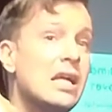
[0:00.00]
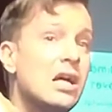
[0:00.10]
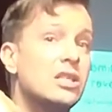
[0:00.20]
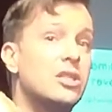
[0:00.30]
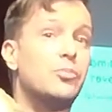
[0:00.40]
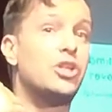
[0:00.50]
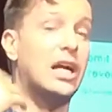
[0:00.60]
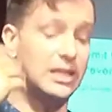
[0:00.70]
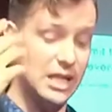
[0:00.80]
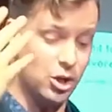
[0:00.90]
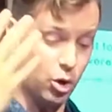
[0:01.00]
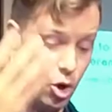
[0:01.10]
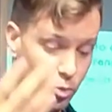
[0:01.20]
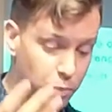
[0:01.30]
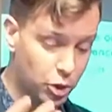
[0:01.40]
subjecting your
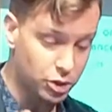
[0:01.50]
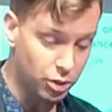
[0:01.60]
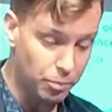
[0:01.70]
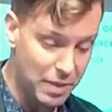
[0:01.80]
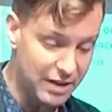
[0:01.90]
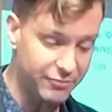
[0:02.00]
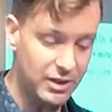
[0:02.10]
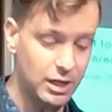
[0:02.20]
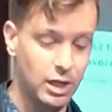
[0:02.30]
own personal benefit,